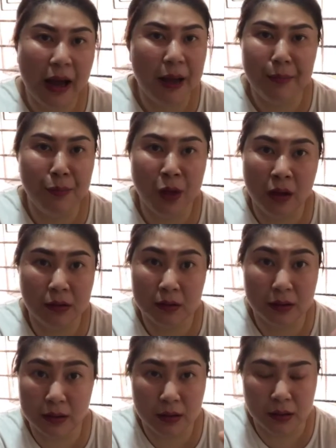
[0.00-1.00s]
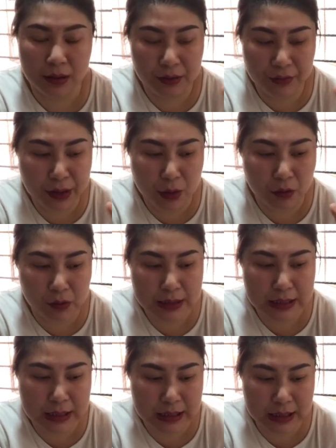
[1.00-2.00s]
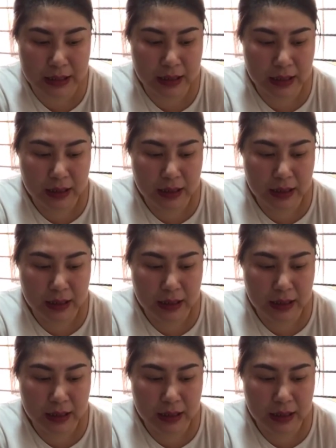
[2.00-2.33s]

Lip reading: I'm not living overseas.